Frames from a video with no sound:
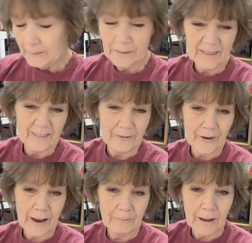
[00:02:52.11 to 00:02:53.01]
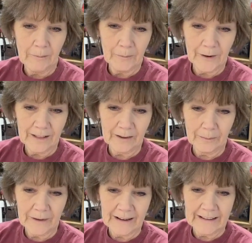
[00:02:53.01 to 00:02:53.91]
and frame them, put a little
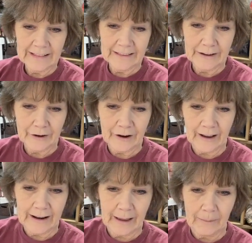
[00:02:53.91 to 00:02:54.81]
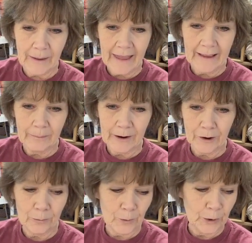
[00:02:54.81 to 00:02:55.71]
bit of glitter on them, hang them in
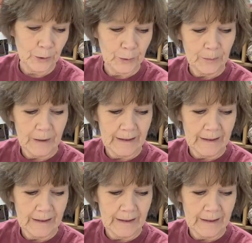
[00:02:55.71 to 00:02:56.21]
her room.